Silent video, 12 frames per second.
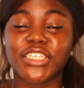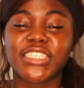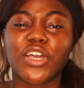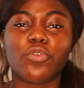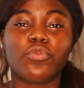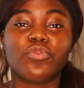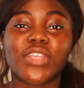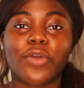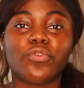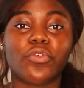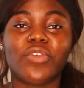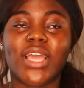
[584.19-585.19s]

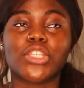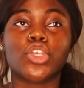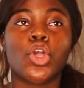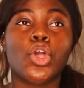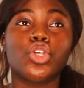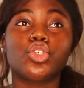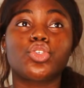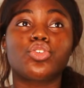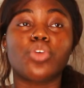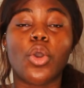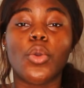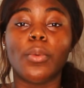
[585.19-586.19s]
self-reflect
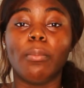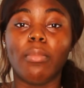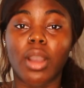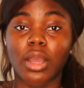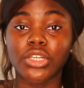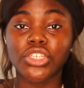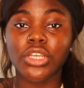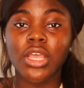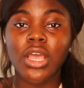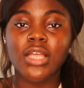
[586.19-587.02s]
so much